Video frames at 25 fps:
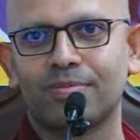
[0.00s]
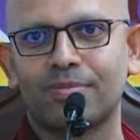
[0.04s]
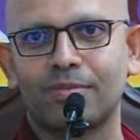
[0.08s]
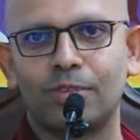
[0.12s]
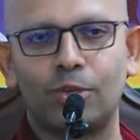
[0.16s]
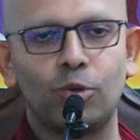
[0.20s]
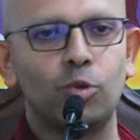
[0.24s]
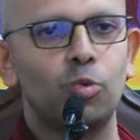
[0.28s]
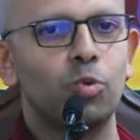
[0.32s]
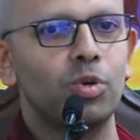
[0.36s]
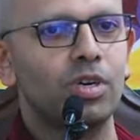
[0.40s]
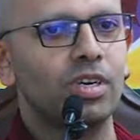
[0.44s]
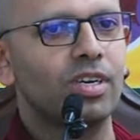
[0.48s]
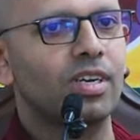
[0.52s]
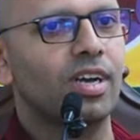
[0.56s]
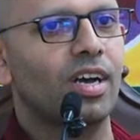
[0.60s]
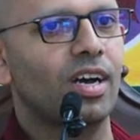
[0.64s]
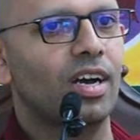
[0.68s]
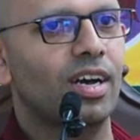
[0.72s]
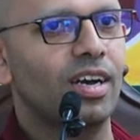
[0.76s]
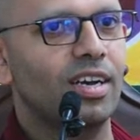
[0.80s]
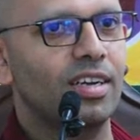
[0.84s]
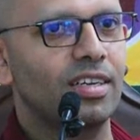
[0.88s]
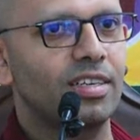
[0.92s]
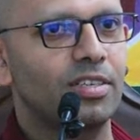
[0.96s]
You work
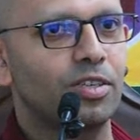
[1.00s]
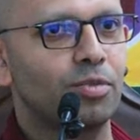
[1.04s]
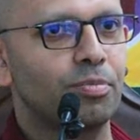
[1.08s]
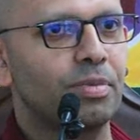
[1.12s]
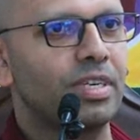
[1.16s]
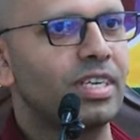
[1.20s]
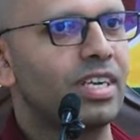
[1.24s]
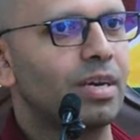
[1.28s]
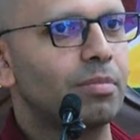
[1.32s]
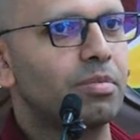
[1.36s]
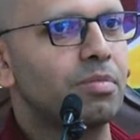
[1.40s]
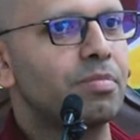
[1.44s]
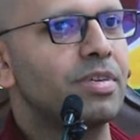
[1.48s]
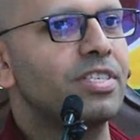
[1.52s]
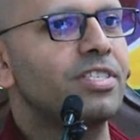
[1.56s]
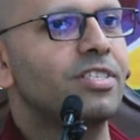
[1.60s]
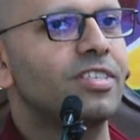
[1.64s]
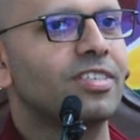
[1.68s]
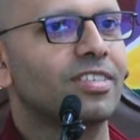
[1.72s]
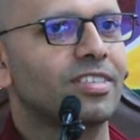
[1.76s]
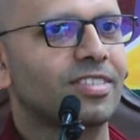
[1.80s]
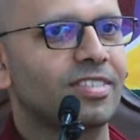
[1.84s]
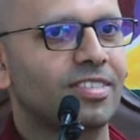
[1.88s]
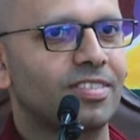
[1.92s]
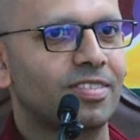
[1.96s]
hard, you build up a
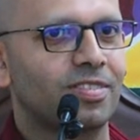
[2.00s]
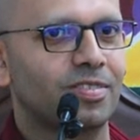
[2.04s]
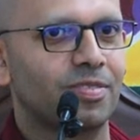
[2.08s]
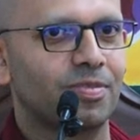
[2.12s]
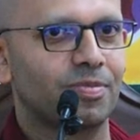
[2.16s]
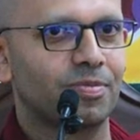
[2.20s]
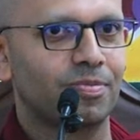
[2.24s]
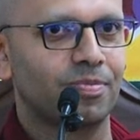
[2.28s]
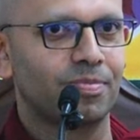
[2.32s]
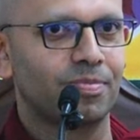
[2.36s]
business.